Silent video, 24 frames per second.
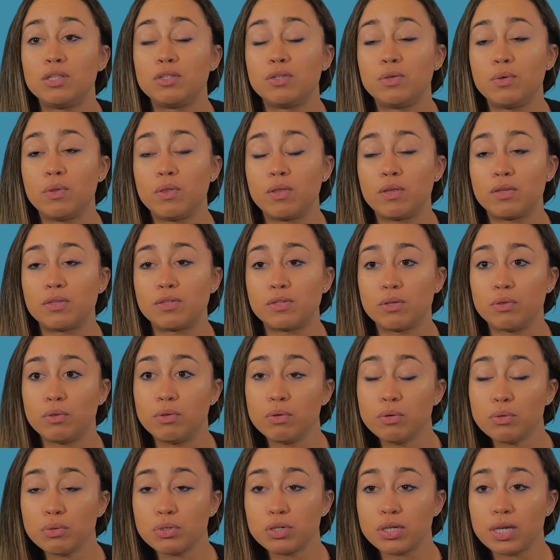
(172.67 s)
to the
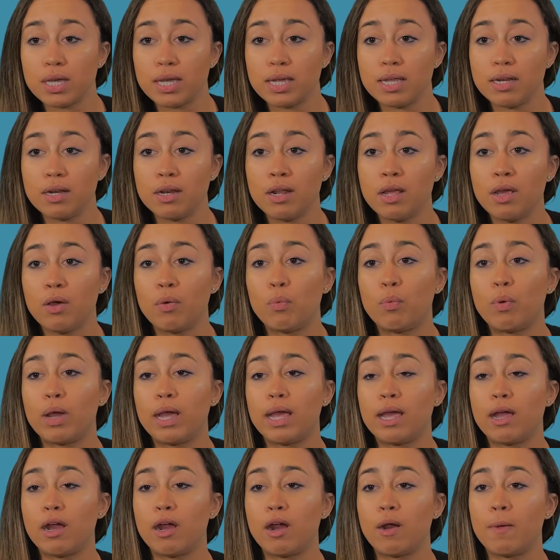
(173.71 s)
solution
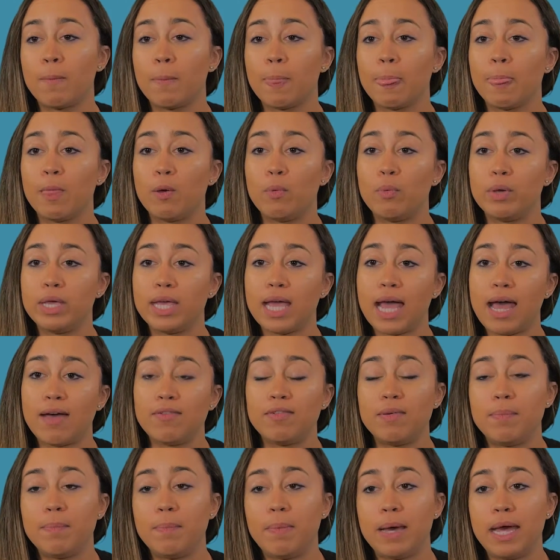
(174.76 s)
where we have
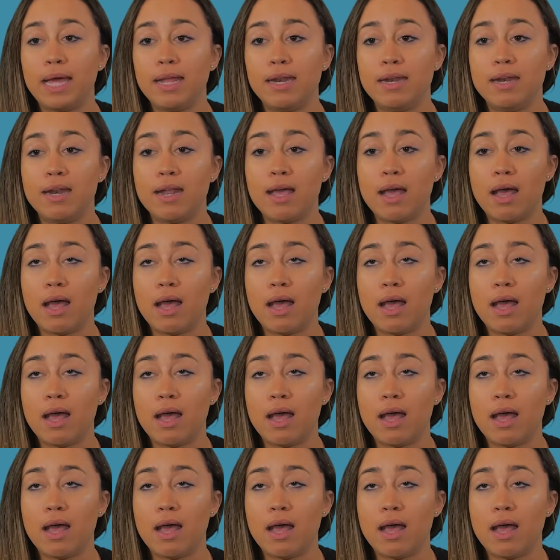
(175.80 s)
embedded